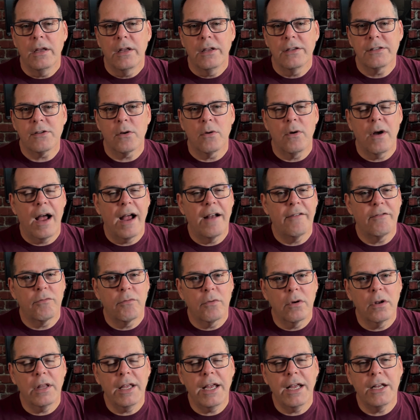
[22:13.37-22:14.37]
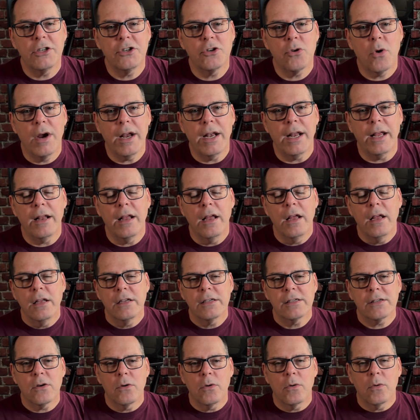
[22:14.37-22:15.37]
So I've really enjoyed it.
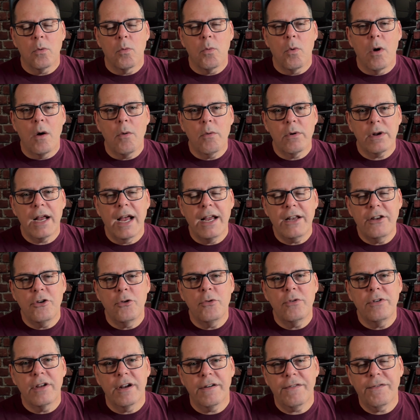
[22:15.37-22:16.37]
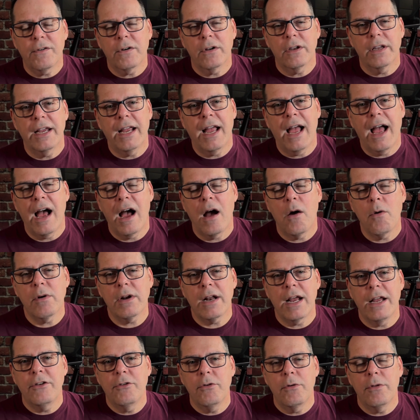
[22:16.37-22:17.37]
So what would I do differently? How
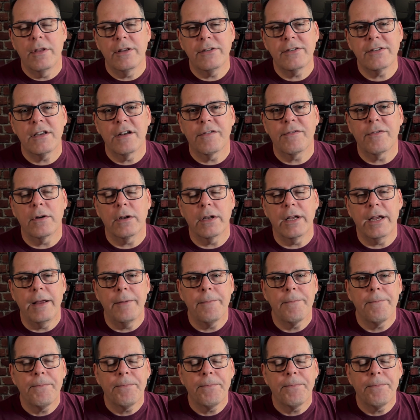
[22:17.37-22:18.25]
would I do this differently?